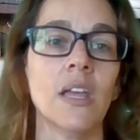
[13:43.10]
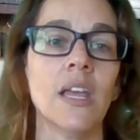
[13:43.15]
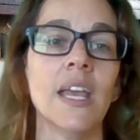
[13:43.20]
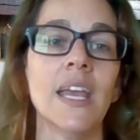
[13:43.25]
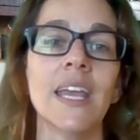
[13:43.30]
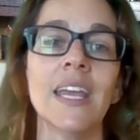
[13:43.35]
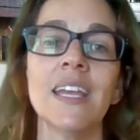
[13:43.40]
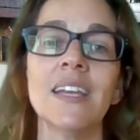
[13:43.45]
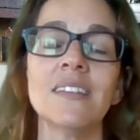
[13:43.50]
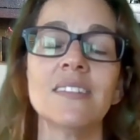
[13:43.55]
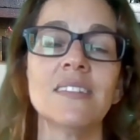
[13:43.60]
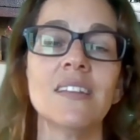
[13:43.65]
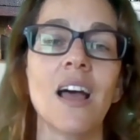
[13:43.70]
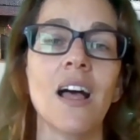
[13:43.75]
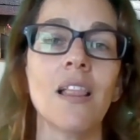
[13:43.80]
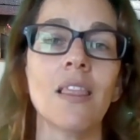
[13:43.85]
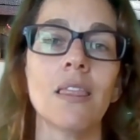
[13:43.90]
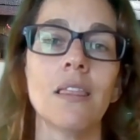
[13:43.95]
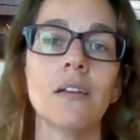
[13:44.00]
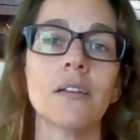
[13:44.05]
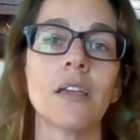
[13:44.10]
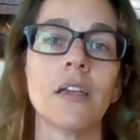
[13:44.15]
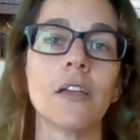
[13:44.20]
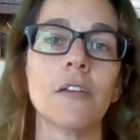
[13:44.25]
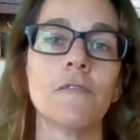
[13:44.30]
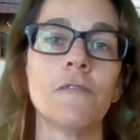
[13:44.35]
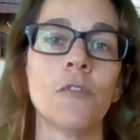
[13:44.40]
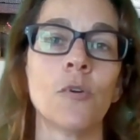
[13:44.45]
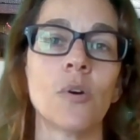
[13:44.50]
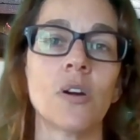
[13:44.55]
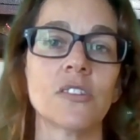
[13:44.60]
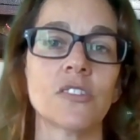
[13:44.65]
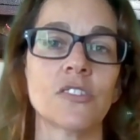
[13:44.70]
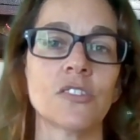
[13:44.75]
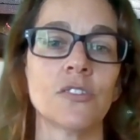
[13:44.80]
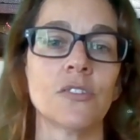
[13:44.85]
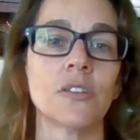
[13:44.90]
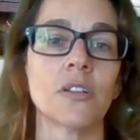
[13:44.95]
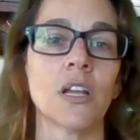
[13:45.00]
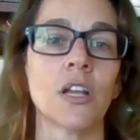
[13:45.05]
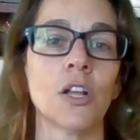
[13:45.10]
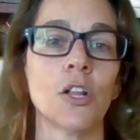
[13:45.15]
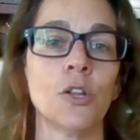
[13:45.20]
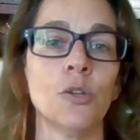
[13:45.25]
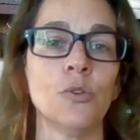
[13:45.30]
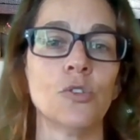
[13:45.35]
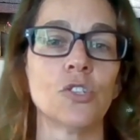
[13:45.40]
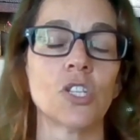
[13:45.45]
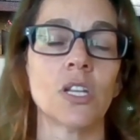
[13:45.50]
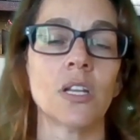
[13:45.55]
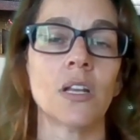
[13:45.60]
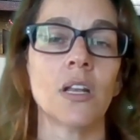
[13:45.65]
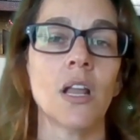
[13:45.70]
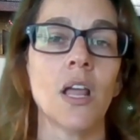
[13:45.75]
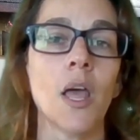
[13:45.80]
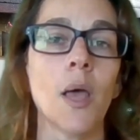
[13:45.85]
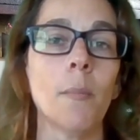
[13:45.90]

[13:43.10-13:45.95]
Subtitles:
He is not looking for a certain conclusion,